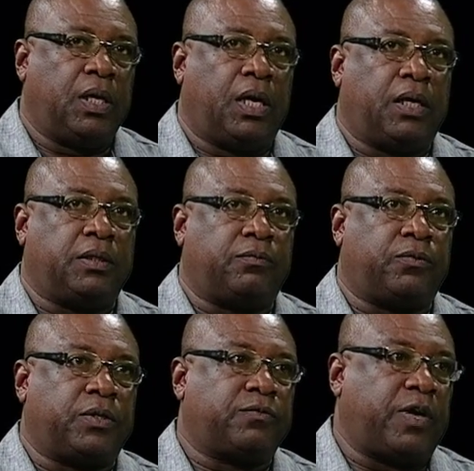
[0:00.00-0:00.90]
and the
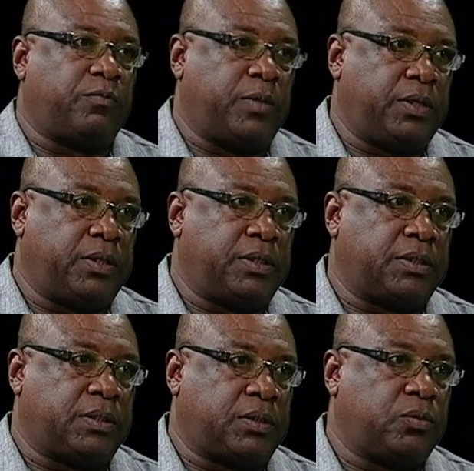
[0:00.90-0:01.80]
first 5 million
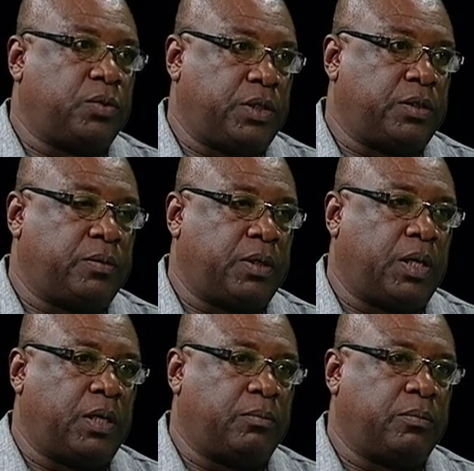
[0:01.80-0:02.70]
is a 2-year
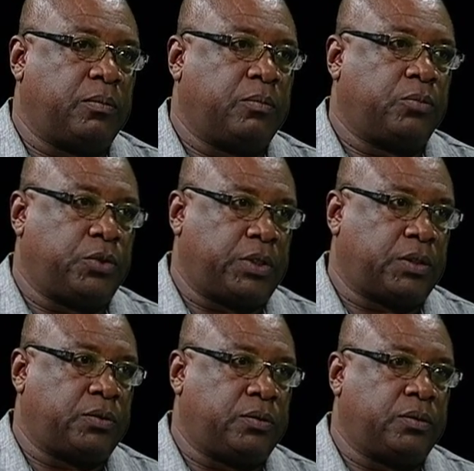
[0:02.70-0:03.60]

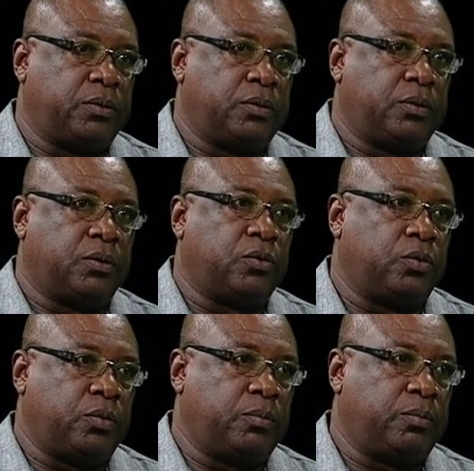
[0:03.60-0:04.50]
project to
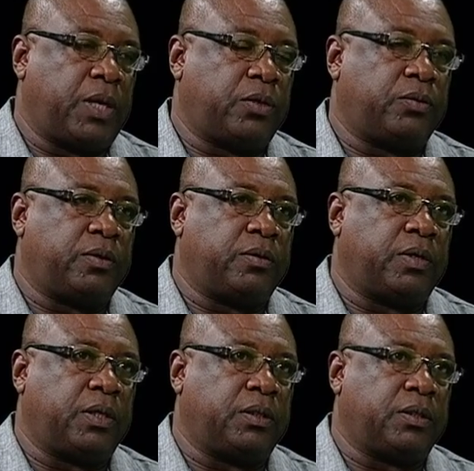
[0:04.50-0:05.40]
grow micro,
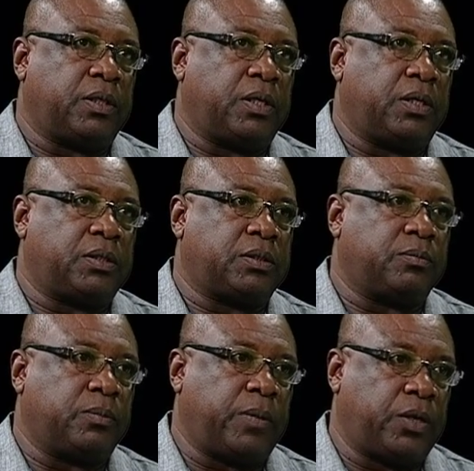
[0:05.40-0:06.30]

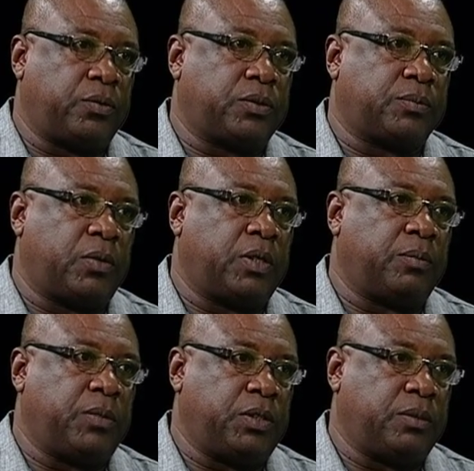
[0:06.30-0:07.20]
small,
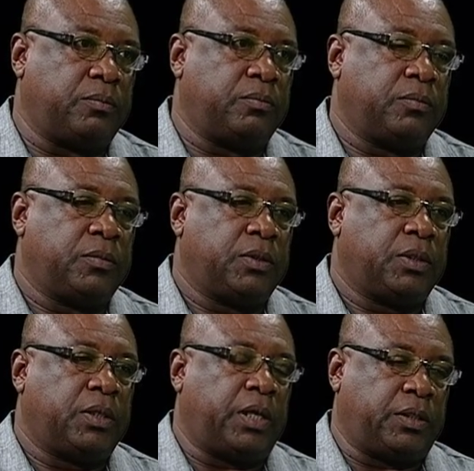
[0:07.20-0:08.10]
and medium
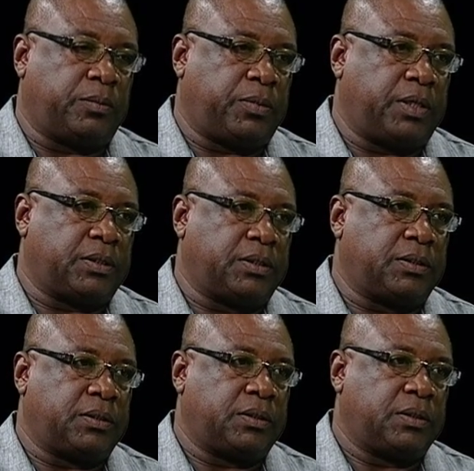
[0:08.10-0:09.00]

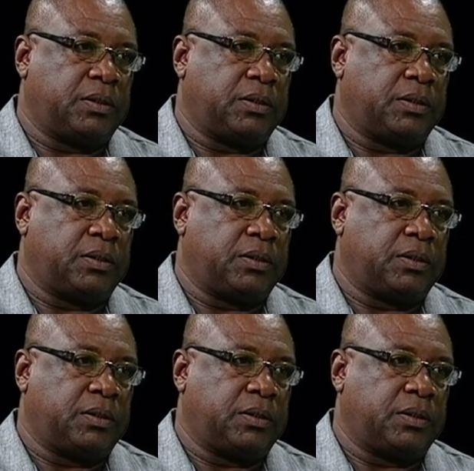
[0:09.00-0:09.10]
enterprises,